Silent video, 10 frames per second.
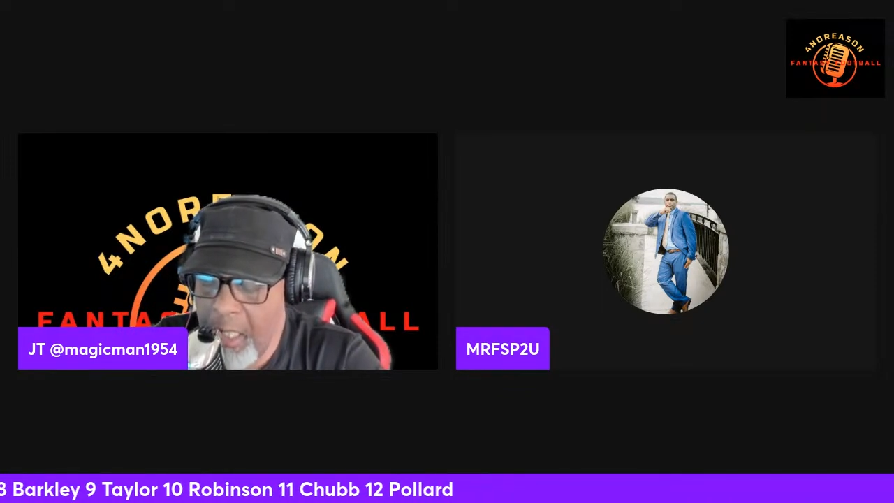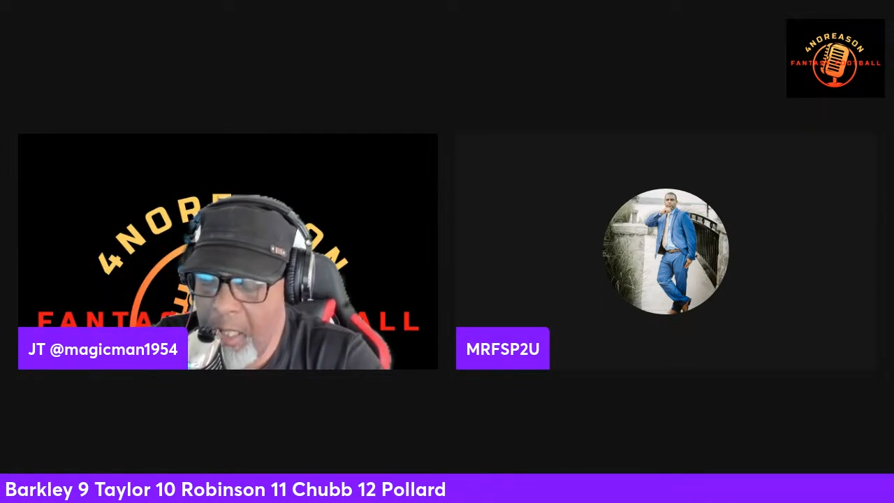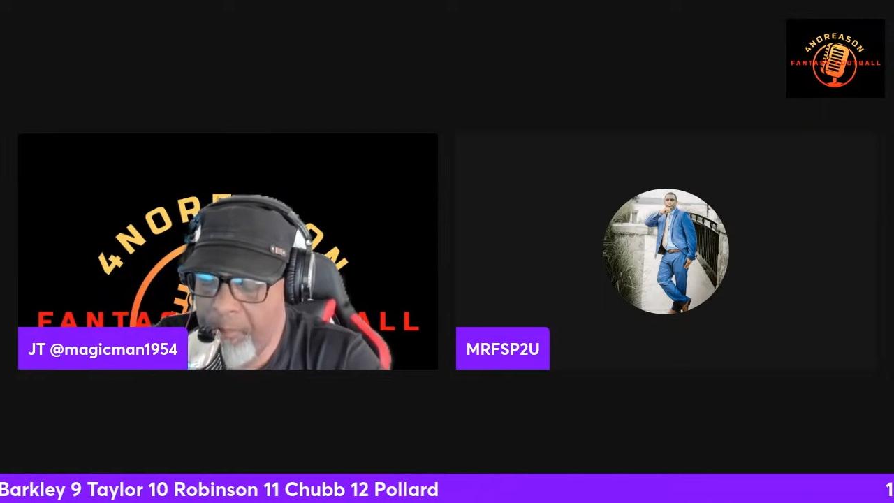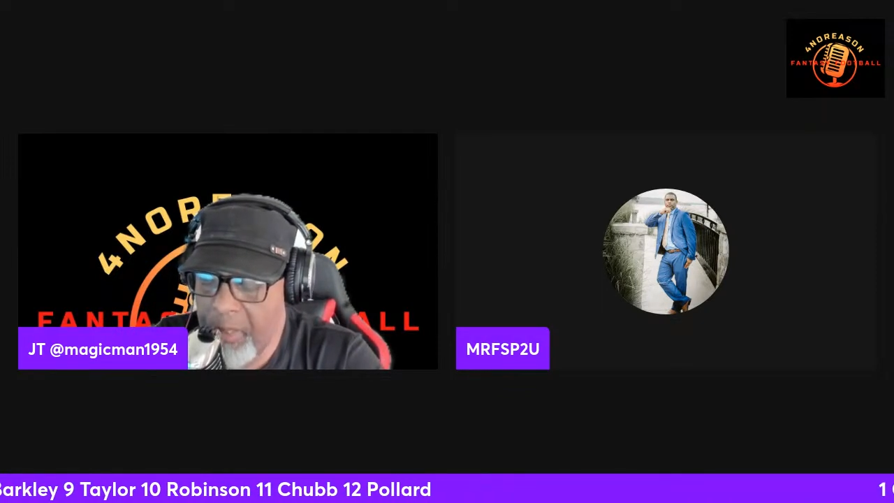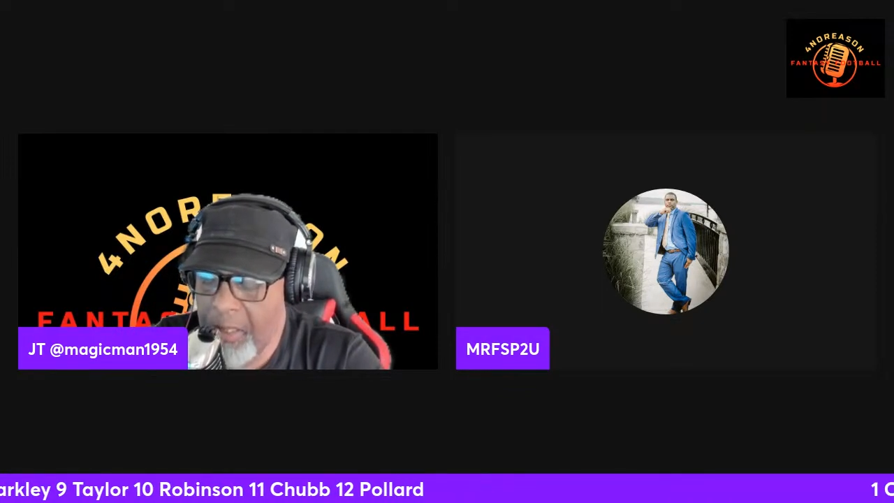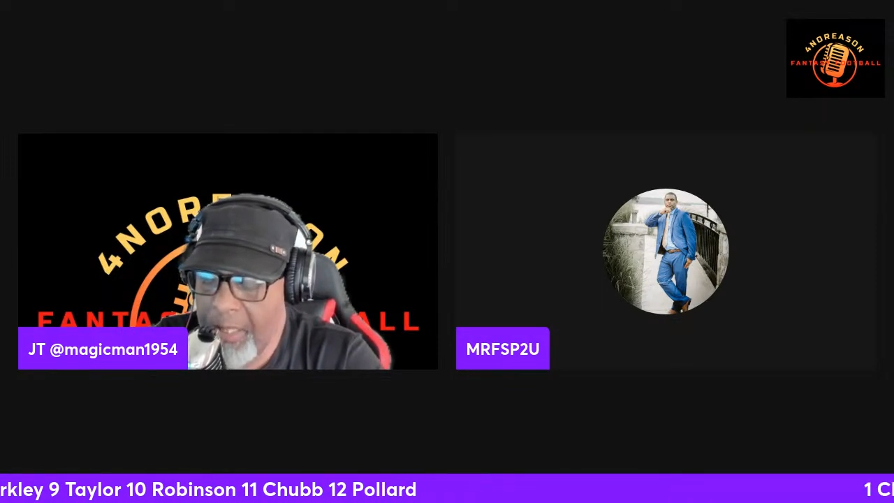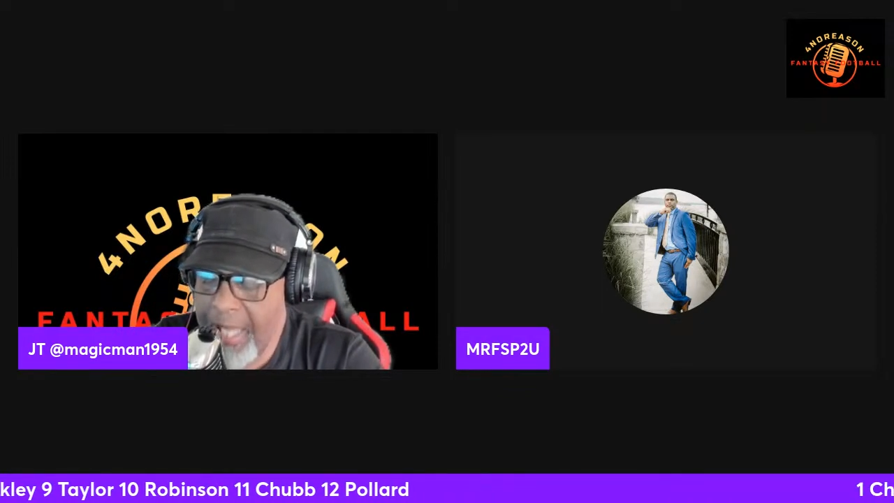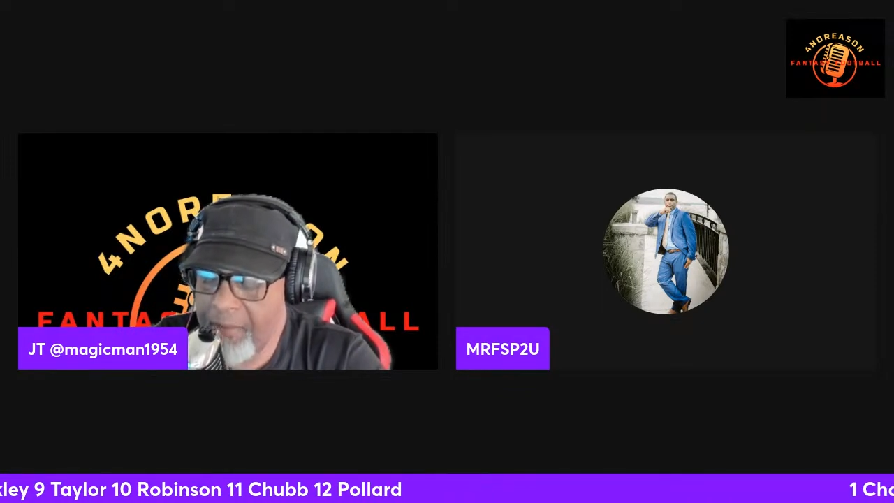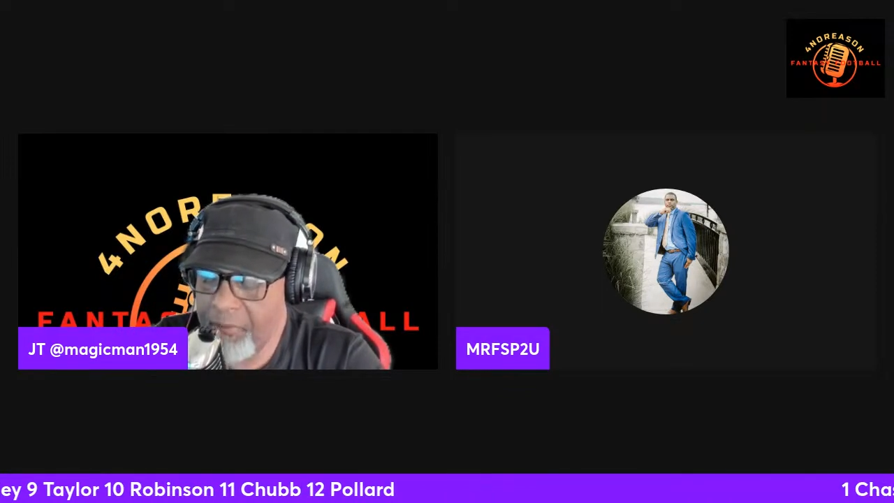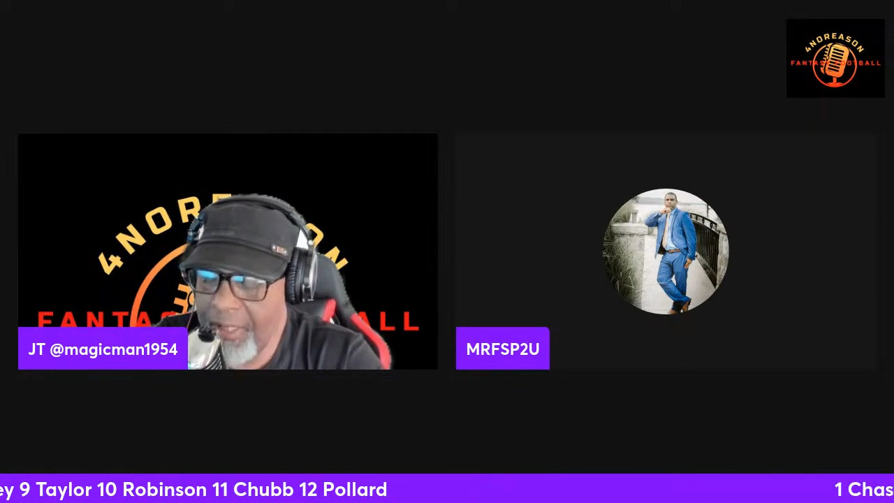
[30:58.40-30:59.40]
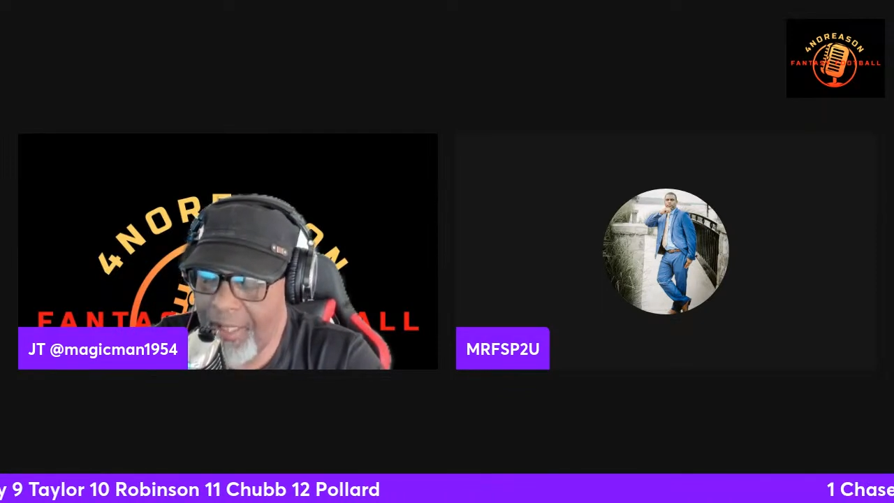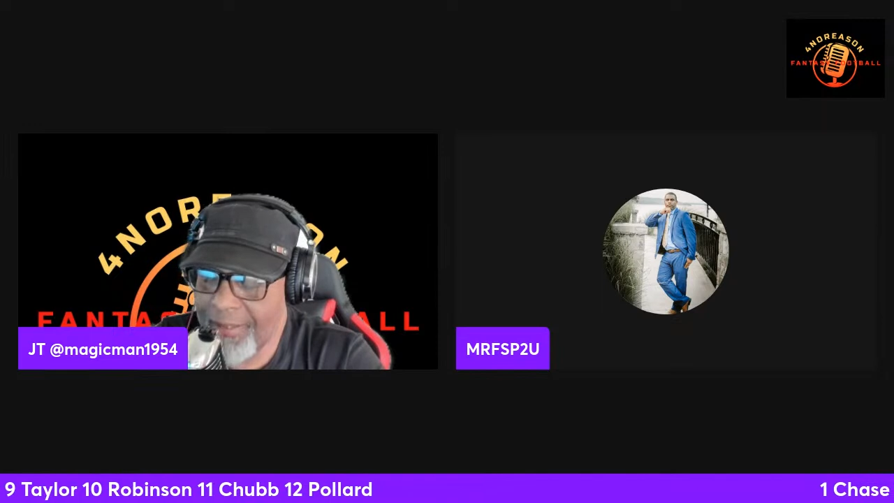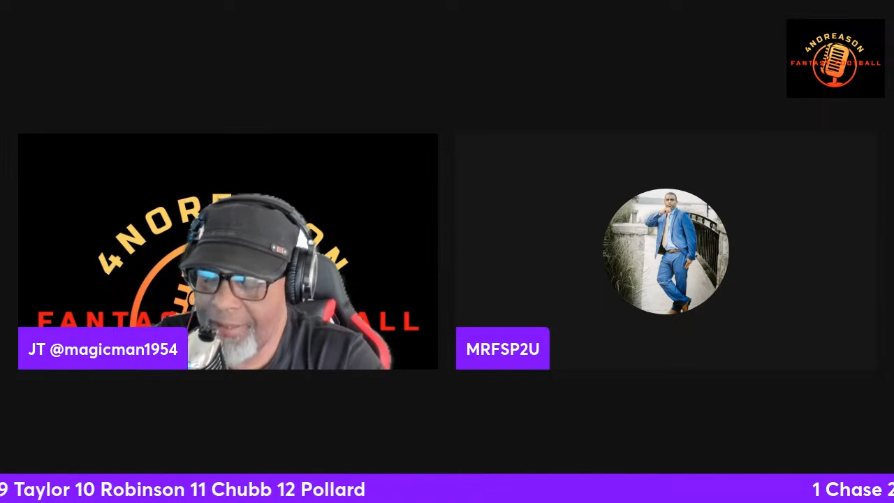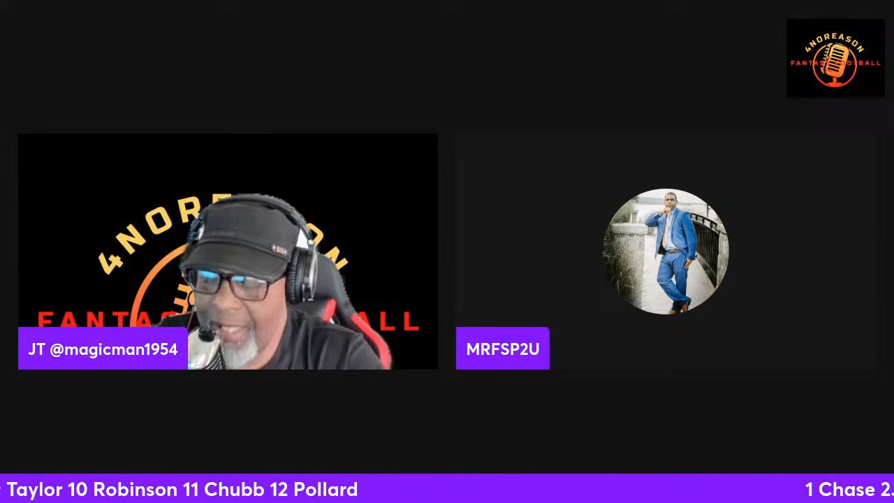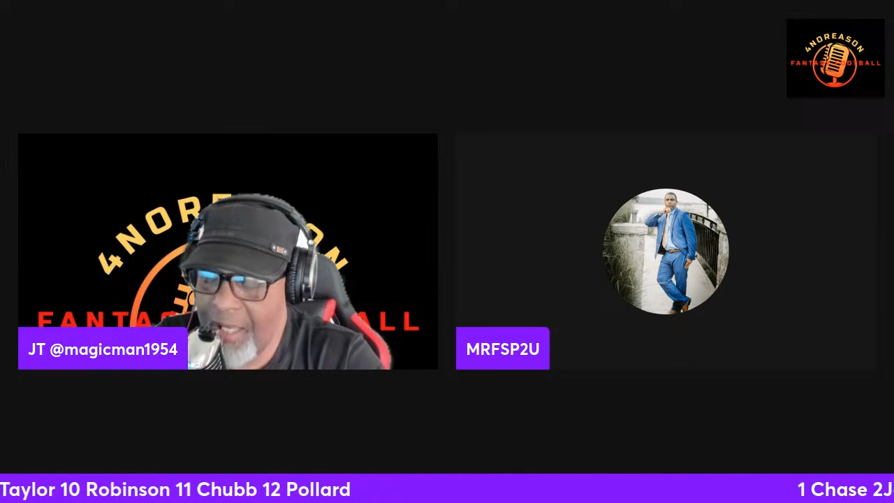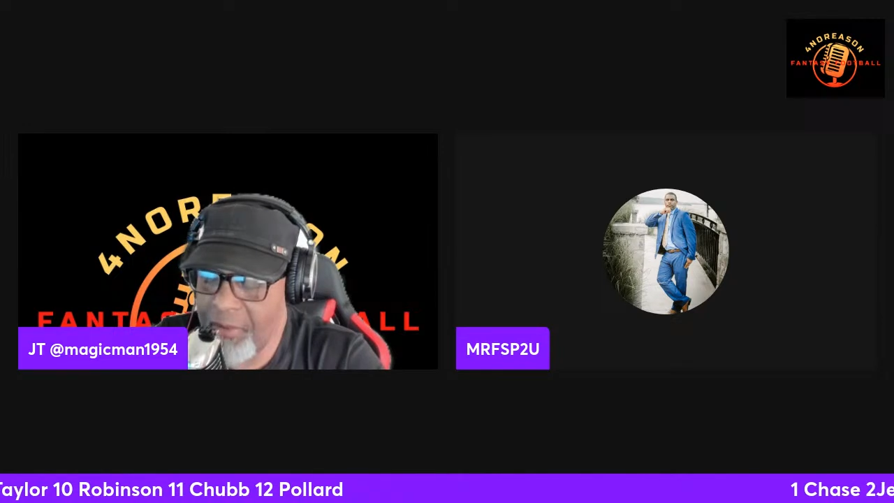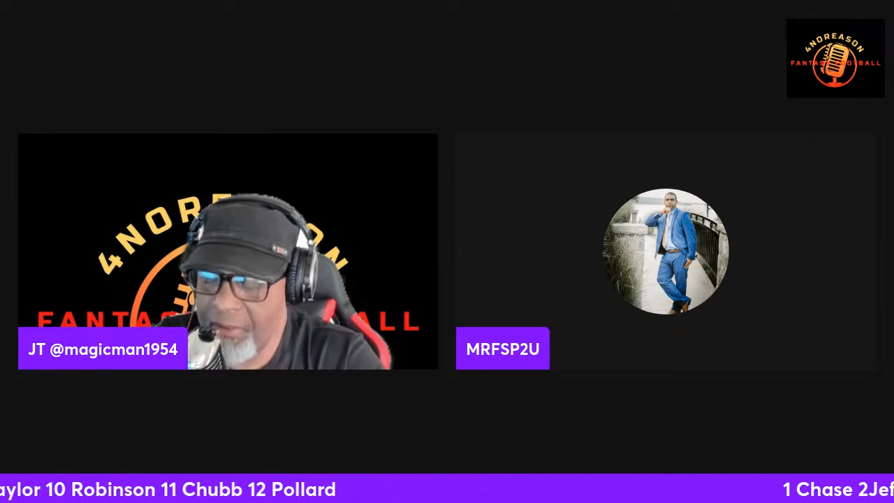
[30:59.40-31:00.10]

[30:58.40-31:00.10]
but a lack of touchdowns